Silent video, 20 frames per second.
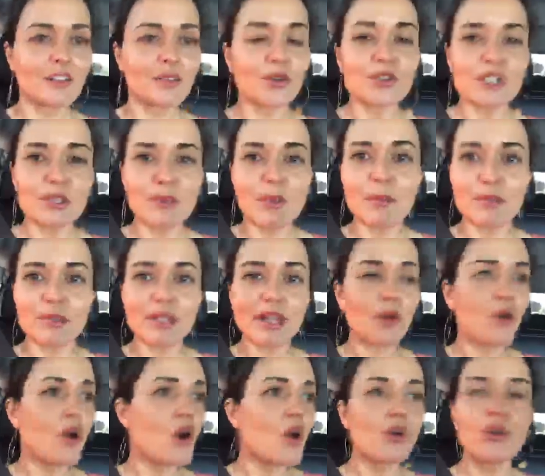Those are the people
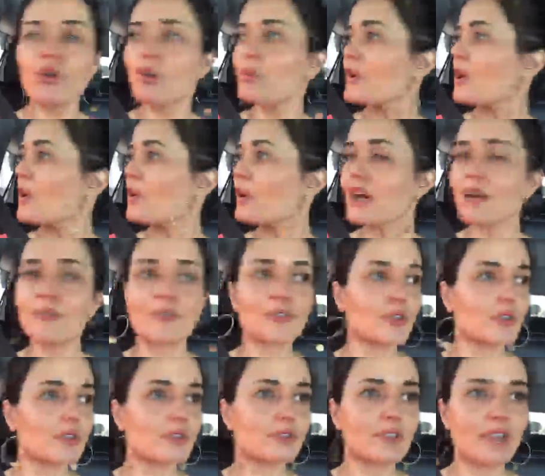saying, who are we going after